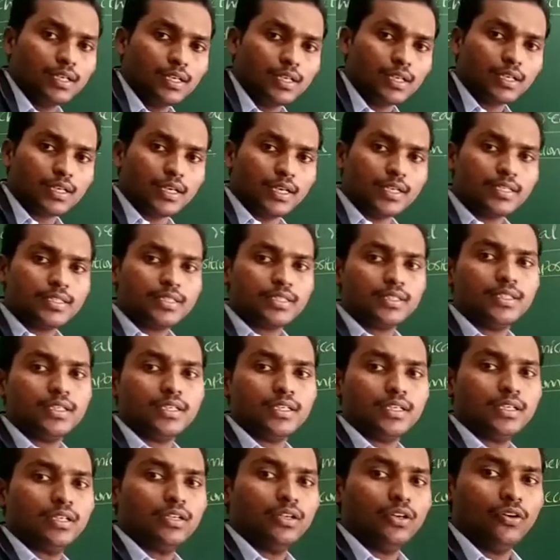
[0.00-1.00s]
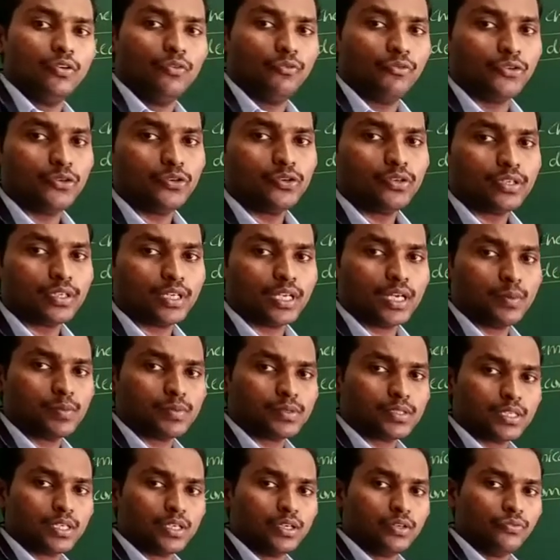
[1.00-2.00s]
consider few
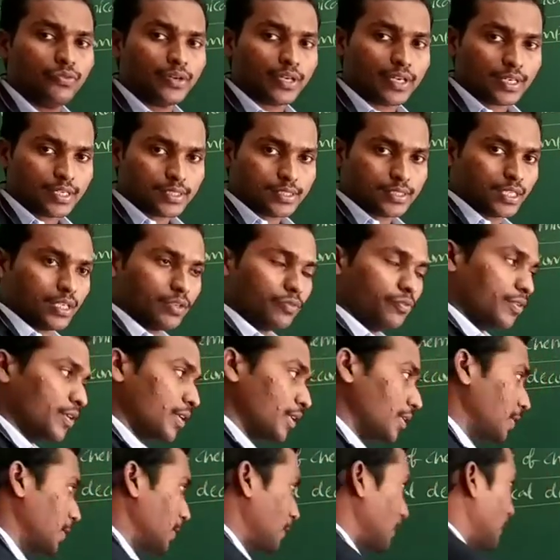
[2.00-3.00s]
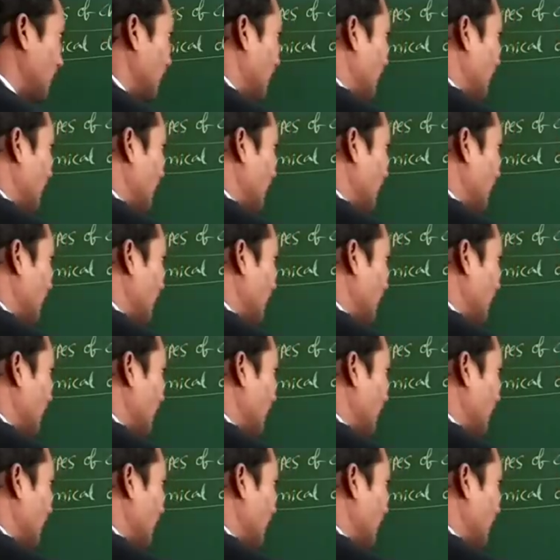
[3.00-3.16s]
grams of ferrous sulfate.